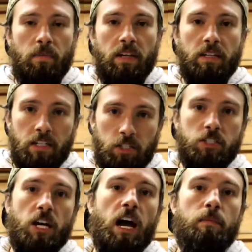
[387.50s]

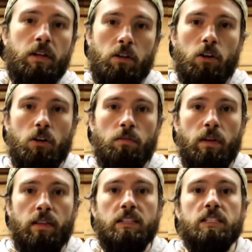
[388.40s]
ignition timing
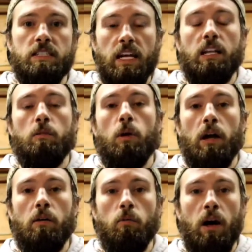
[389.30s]
curve, and that's exactly
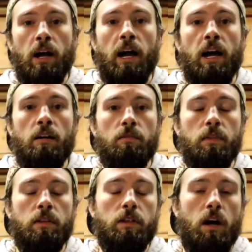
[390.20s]
why I have
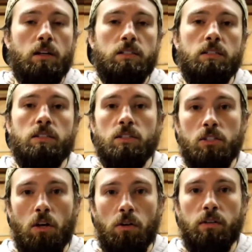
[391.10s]
the Knocksense
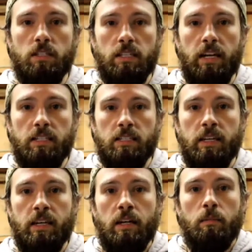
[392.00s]
installed in this case.
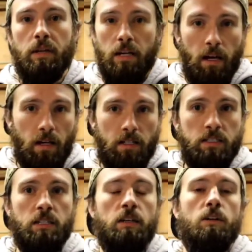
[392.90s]

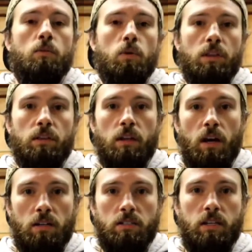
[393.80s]
Because with the
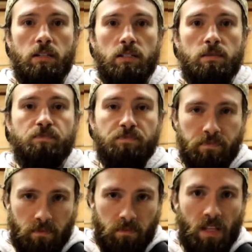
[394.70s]
Knocksense,
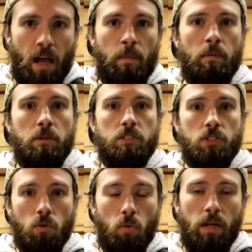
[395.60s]
I'm able to
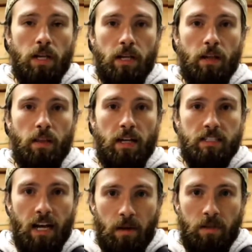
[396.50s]
tweak that
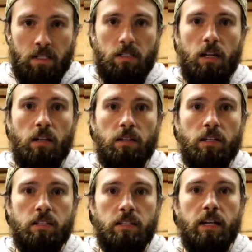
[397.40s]
timing
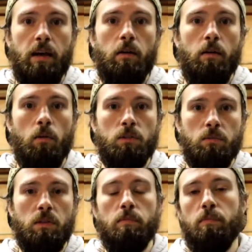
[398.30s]
slightly to get
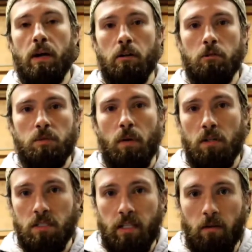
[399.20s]
ultimately better
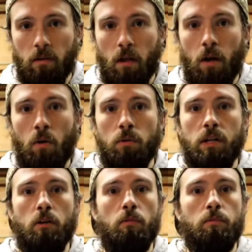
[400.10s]
response down low, to
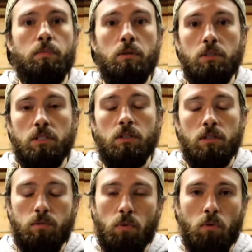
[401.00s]
help boost
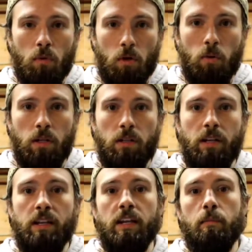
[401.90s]
spool more
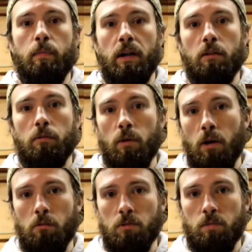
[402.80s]
quickly, and to get better
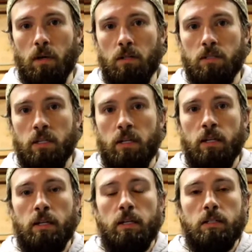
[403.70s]
throttle response.
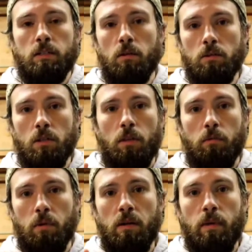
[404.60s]
So those
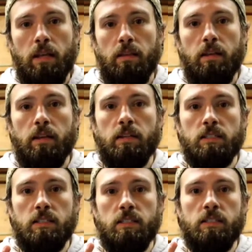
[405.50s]
three main
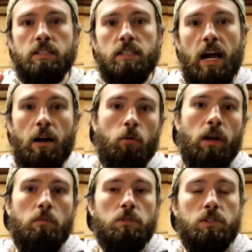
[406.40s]
things is how
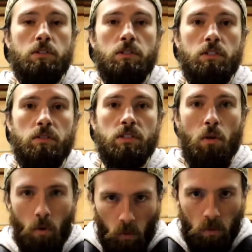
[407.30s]
we're able to do
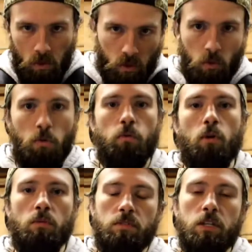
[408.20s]
this old school
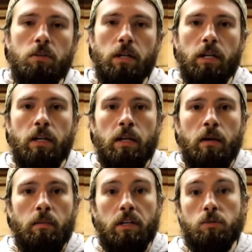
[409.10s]
form of tuning
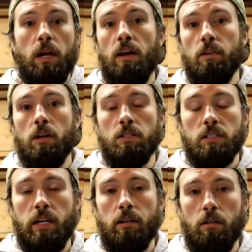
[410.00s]
because we haven't gone
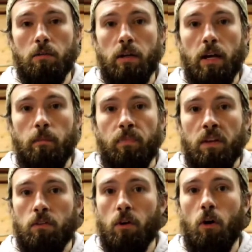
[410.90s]
standalone yet.
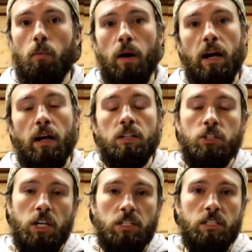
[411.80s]
So by
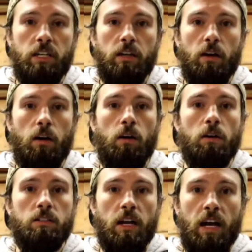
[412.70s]
adjusting
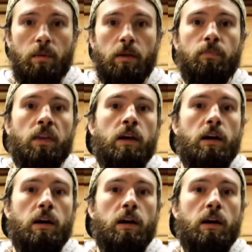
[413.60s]
our timing,